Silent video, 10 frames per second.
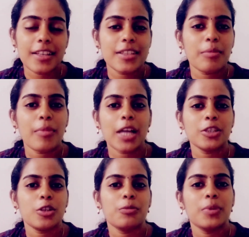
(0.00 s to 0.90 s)
is the
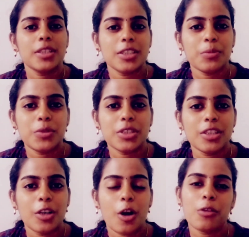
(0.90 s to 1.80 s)
matter of
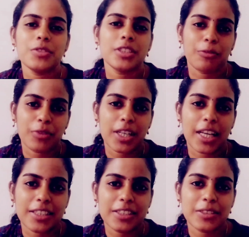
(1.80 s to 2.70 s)
perception of
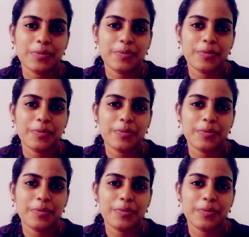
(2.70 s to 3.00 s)
someone else."